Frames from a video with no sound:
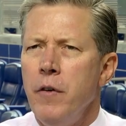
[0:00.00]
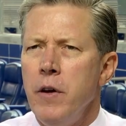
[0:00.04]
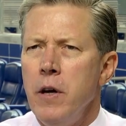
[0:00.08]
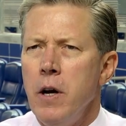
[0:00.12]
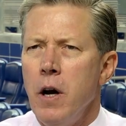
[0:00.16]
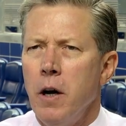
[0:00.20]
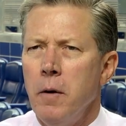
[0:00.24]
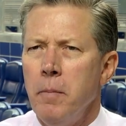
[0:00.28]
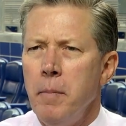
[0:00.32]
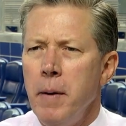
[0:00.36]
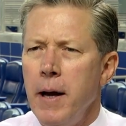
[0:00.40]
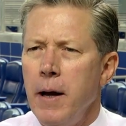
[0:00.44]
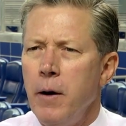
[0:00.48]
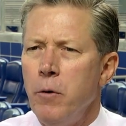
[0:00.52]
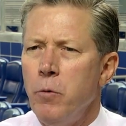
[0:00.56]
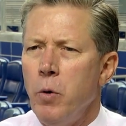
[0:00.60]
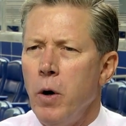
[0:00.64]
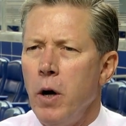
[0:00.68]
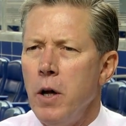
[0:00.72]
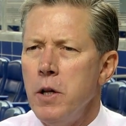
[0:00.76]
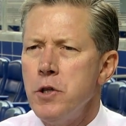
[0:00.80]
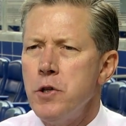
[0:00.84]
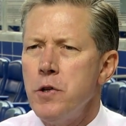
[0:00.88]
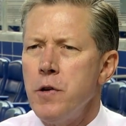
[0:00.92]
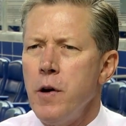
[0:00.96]
a young man
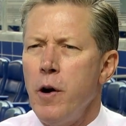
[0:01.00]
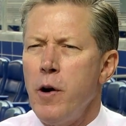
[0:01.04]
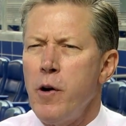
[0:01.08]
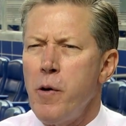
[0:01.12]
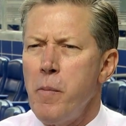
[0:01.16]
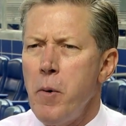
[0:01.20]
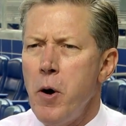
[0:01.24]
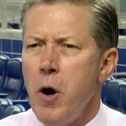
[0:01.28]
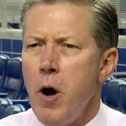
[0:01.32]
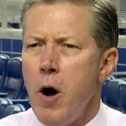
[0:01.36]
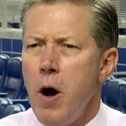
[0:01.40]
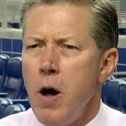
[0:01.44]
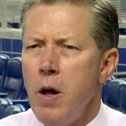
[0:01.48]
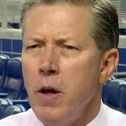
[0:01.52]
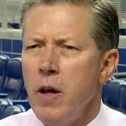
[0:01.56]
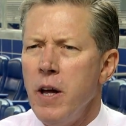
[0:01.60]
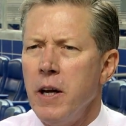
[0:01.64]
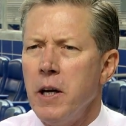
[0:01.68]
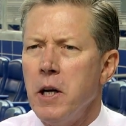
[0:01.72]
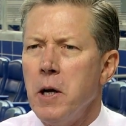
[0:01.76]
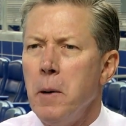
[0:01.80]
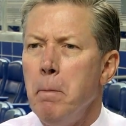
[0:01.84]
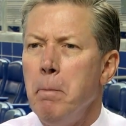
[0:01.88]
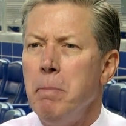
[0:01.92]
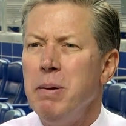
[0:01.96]
runs our ball
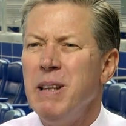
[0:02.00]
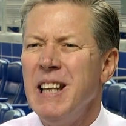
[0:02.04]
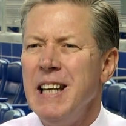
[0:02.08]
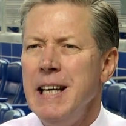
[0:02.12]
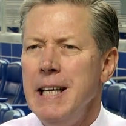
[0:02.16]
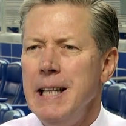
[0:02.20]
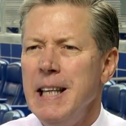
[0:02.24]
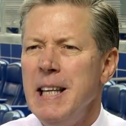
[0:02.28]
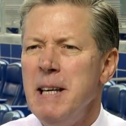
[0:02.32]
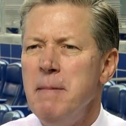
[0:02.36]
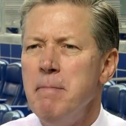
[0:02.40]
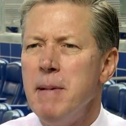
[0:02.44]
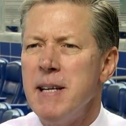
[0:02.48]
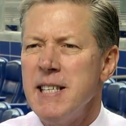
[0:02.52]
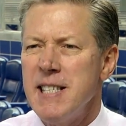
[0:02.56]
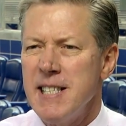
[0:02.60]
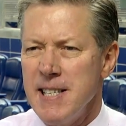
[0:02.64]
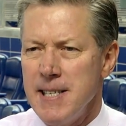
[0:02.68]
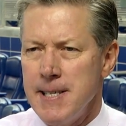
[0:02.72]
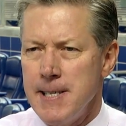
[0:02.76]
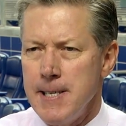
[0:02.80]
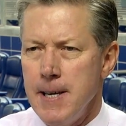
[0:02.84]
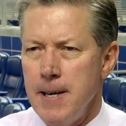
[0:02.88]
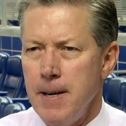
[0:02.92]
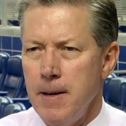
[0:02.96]
and completely
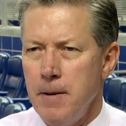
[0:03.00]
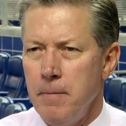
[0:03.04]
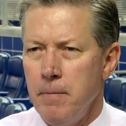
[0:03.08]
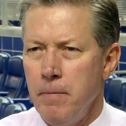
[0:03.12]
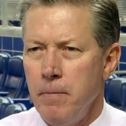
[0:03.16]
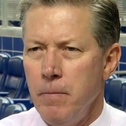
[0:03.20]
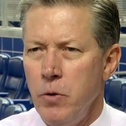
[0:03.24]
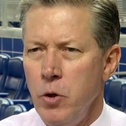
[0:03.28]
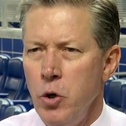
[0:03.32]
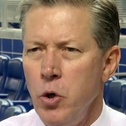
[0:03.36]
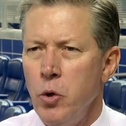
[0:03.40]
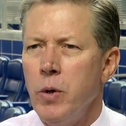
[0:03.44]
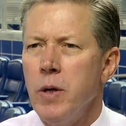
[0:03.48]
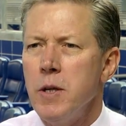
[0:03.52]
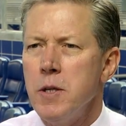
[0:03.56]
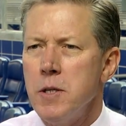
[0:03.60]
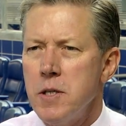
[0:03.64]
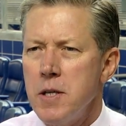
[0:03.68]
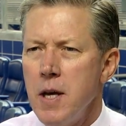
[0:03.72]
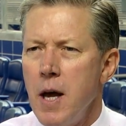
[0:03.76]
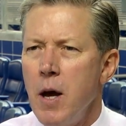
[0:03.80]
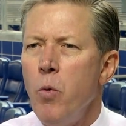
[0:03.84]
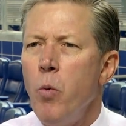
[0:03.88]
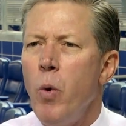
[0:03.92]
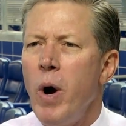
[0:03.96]
misses it, you can
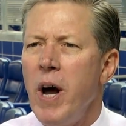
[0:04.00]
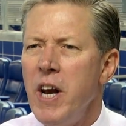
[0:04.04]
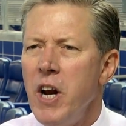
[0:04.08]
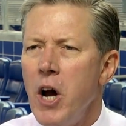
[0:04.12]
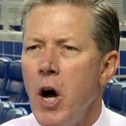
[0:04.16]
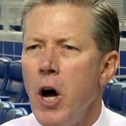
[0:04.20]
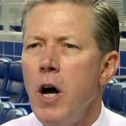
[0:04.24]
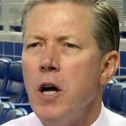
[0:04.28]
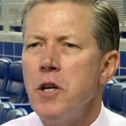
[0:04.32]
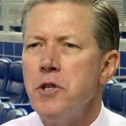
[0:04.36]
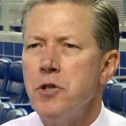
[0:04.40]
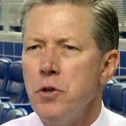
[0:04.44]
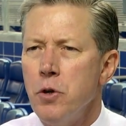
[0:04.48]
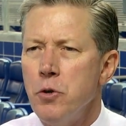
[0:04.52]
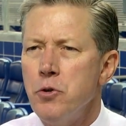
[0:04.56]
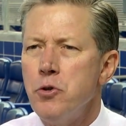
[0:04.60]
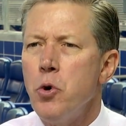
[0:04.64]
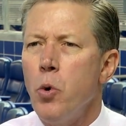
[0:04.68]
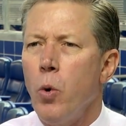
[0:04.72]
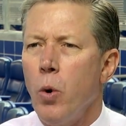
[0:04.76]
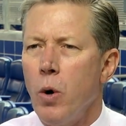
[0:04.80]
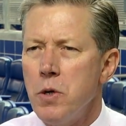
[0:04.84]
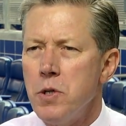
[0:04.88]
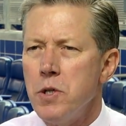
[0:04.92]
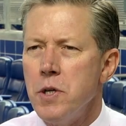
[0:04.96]
say, way to hustle
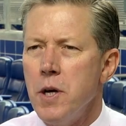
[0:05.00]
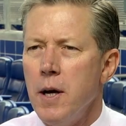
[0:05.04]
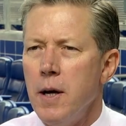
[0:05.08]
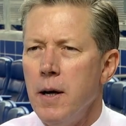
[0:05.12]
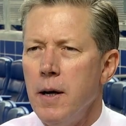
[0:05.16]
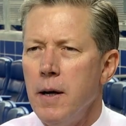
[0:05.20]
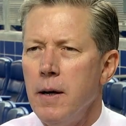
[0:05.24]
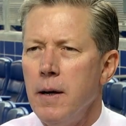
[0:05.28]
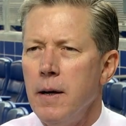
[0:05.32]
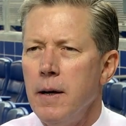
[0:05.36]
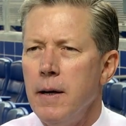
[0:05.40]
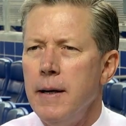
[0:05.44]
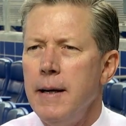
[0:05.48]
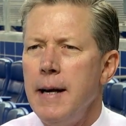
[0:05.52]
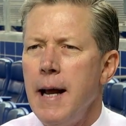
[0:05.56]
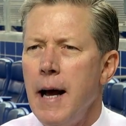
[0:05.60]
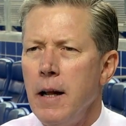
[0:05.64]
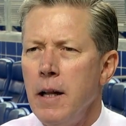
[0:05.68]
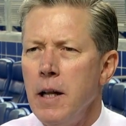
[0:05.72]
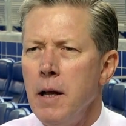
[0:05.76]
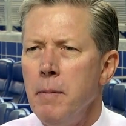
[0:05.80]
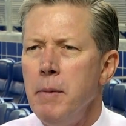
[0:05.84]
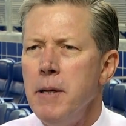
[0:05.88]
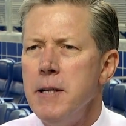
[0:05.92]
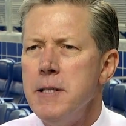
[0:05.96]
towards it.
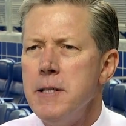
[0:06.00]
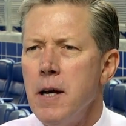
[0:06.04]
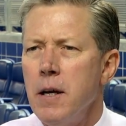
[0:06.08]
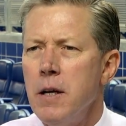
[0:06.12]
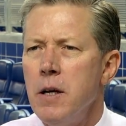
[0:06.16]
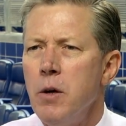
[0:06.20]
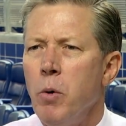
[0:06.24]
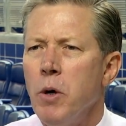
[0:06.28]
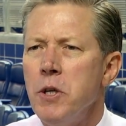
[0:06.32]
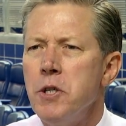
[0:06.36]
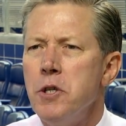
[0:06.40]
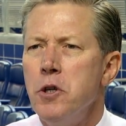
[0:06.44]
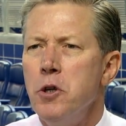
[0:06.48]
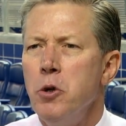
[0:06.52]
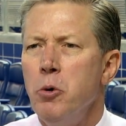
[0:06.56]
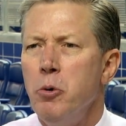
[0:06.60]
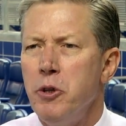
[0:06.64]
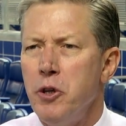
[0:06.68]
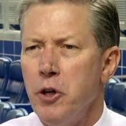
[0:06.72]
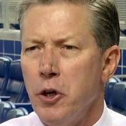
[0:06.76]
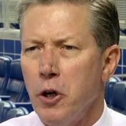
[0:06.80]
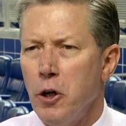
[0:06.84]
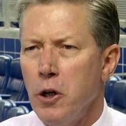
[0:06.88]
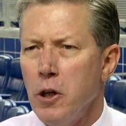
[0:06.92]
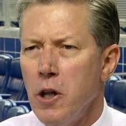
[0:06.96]
Now let me tell you what to do
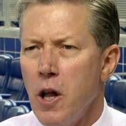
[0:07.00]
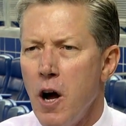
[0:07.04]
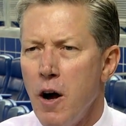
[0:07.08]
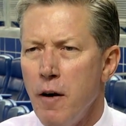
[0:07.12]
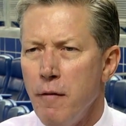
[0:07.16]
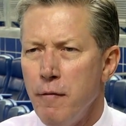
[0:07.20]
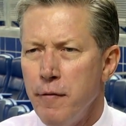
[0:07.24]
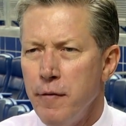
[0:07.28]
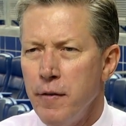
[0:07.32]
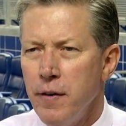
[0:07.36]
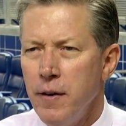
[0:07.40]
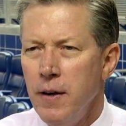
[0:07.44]
with your glove.